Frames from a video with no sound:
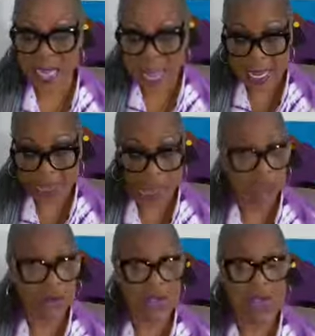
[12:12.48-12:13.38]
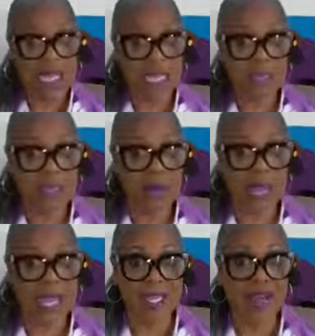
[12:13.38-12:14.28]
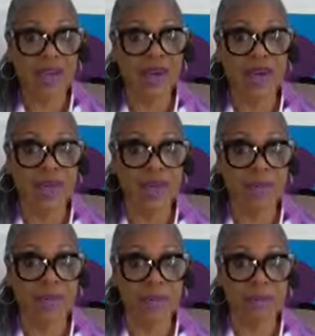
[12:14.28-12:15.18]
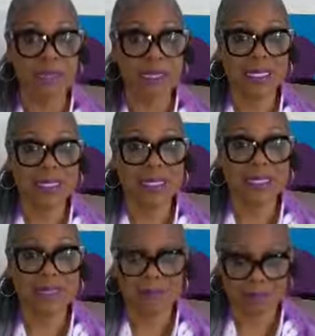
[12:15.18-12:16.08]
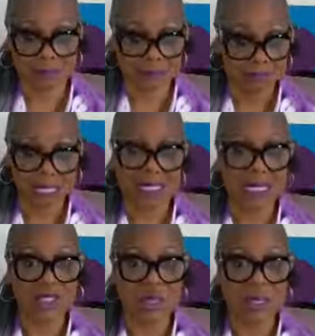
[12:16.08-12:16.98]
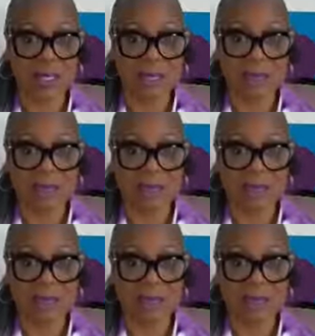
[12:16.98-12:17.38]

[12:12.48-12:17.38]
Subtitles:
And it's not so bad if you don't know what your purpose is. That's not so bad.